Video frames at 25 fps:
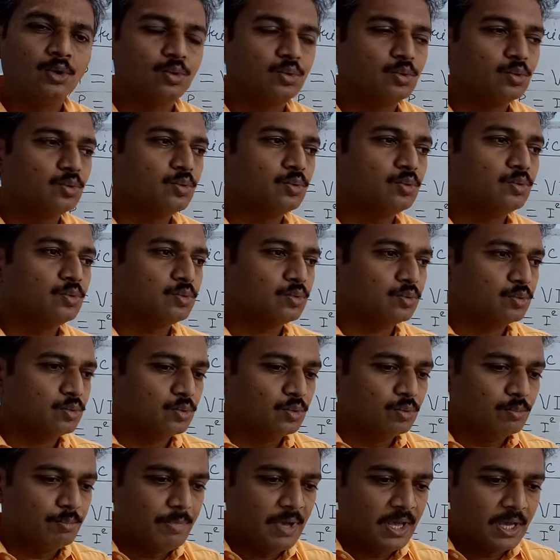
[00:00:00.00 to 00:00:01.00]

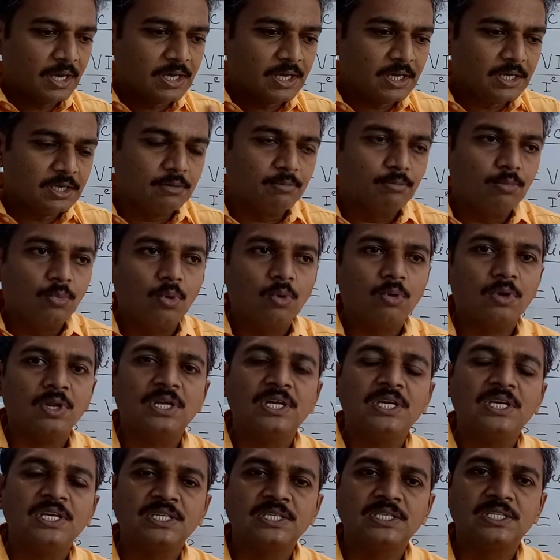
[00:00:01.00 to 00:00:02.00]
to make it more
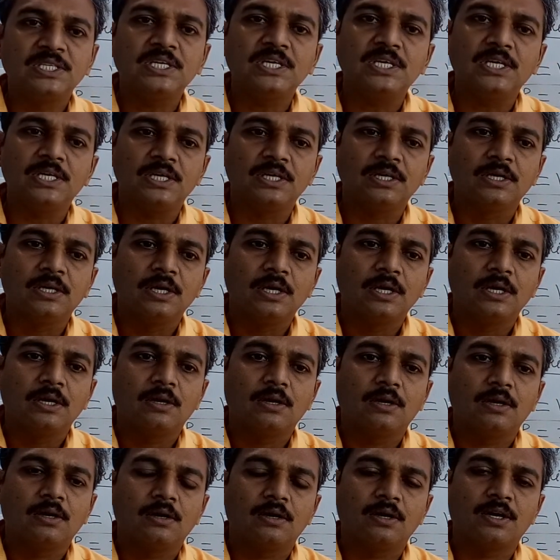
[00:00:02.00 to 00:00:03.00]
easy,
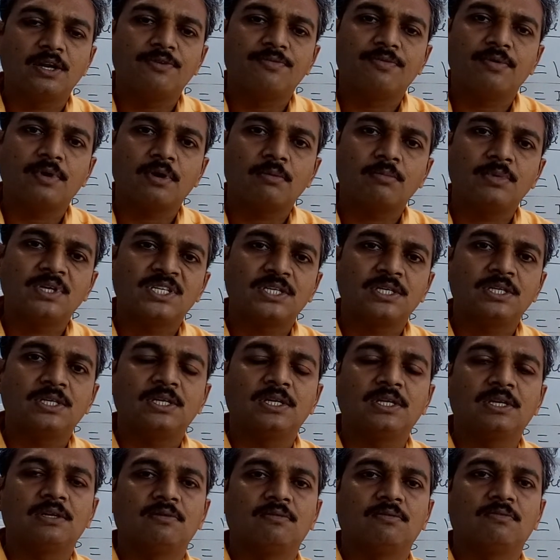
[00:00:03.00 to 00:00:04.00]
a
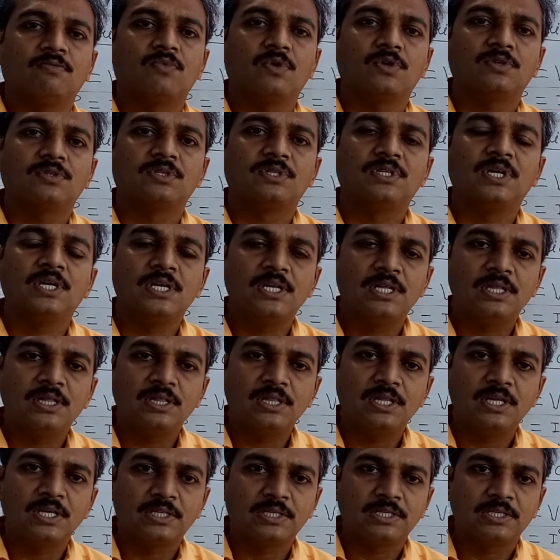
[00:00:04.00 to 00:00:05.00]
reformation was done in
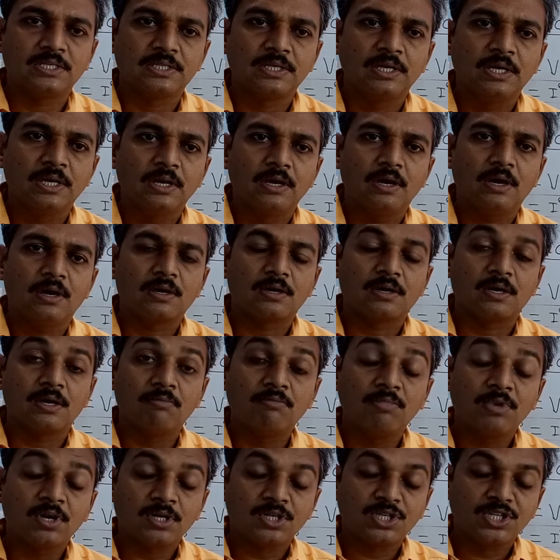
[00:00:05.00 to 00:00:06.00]
this. A
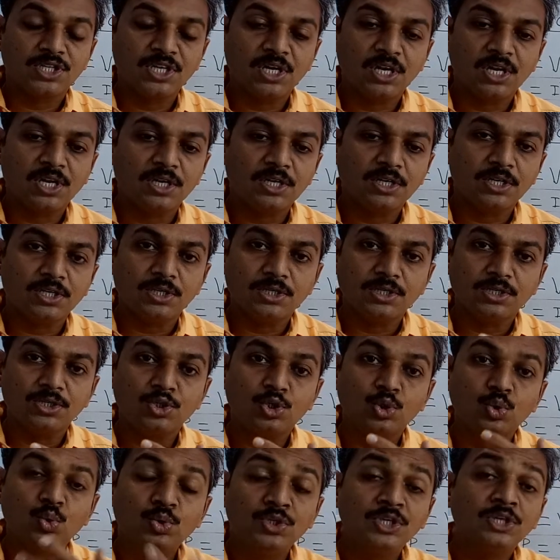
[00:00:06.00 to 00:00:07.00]
commercial
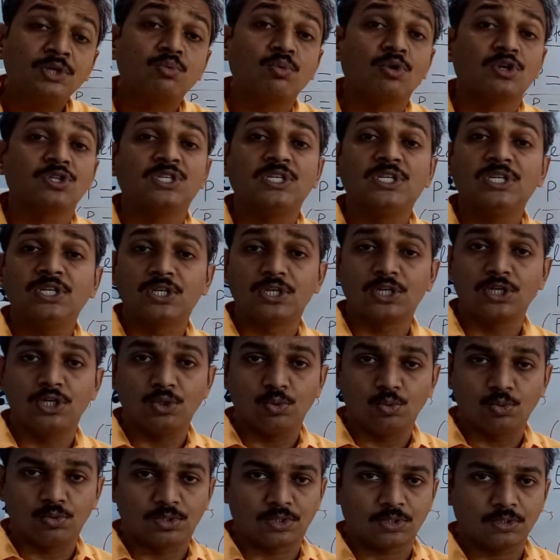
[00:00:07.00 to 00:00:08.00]
unit was
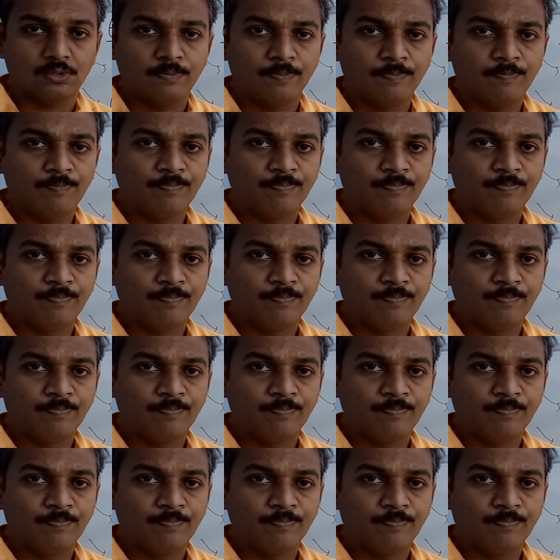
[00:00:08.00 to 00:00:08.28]
introduced,